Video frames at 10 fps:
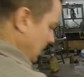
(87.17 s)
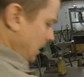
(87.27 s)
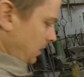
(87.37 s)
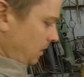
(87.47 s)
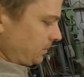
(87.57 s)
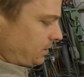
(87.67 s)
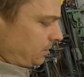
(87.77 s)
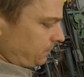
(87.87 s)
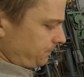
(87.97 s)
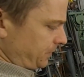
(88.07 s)
so that
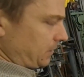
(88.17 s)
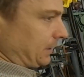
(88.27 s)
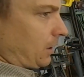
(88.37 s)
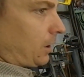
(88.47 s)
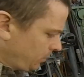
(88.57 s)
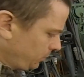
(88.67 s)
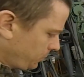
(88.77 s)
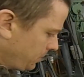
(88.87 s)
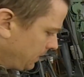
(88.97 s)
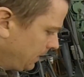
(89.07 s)
they're there and ready to
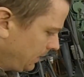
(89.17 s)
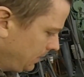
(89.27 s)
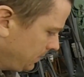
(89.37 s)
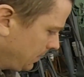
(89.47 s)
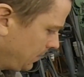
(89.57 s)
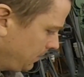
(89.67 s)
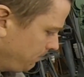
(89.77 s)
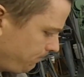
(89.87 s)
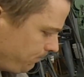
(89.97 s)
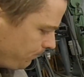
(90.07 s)
use.
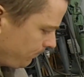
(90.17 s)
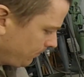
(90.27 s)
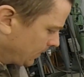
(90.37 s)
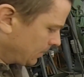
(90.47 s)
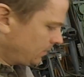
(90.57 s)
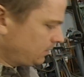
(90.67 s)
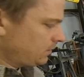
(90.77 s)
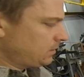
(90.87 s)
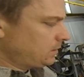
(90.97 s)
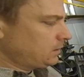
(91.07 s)
I
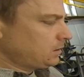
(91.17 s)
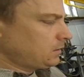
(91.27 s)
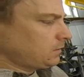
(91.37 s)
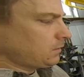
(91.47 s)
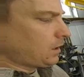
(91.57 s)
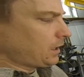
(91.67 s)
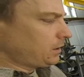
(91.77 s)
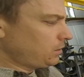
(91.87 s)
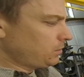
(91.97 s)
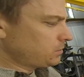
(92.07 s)
used an
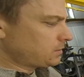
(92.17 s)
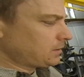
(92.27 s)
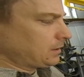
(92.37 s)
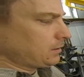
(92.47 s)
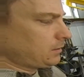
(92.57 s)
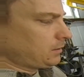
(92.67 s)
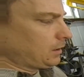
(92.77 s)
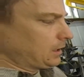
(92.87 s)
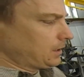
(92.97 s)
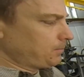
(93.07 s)

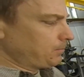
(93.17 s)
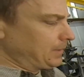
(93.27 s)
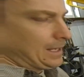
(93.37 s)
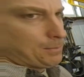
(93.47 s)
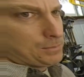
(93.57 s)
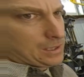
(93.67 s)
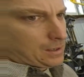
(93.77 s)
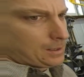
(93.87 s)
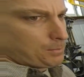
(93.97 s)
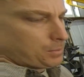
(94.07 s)
11/64
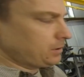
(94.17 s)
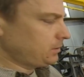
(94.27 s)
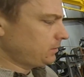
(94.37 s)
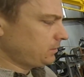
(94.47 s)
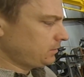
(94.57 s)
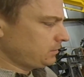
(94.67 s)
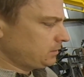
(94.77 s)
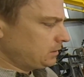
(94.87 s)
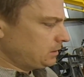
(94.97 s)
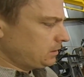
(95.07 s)
for the
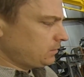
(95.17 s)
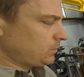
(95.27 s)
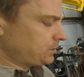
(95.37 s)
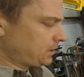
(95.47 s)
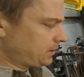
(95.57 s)
pilot,